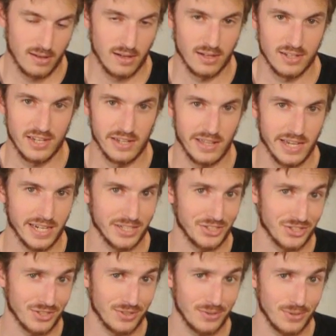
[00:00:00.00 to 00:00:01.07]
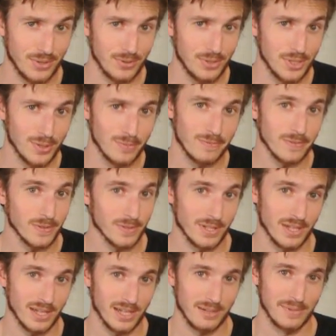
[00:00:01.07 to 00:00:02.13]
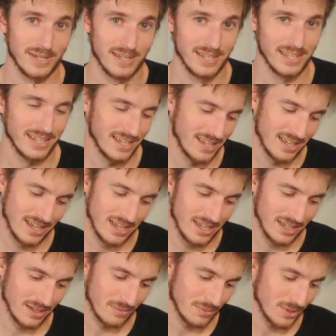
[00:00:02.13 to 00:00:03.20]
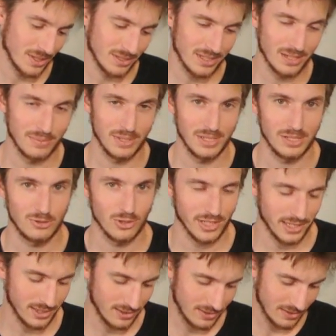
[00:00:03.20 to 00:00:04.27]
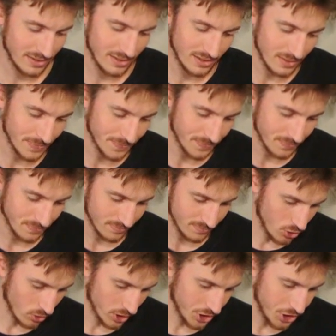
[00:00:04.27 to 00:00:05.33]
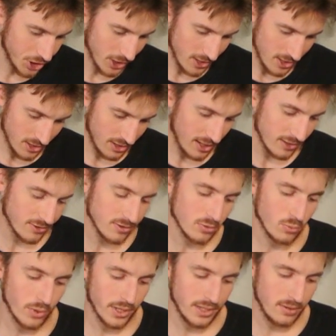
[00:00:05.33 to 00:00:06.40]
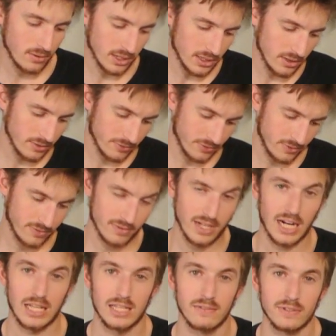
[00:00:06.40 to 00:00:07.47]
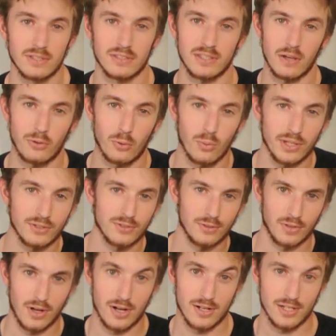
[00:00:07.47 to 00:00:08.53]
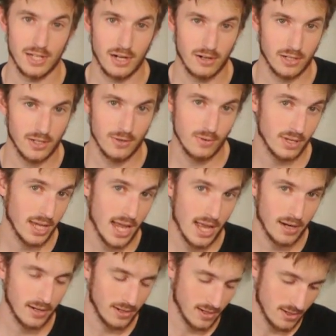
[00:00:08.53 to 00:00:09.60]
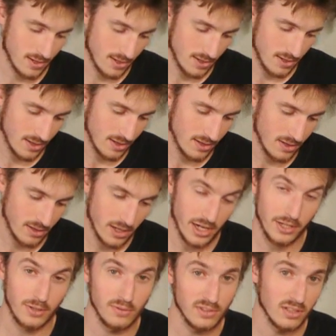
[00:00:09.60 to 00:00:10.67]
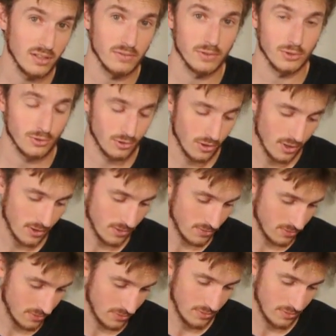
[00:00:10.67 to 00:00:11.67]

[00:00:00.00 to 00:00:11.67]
until I can just do YouTube full time, and it's going to be tricky. Georgie John asks, where do you live? I live in southwestern Ontario, Canada. I used to live in Toronto.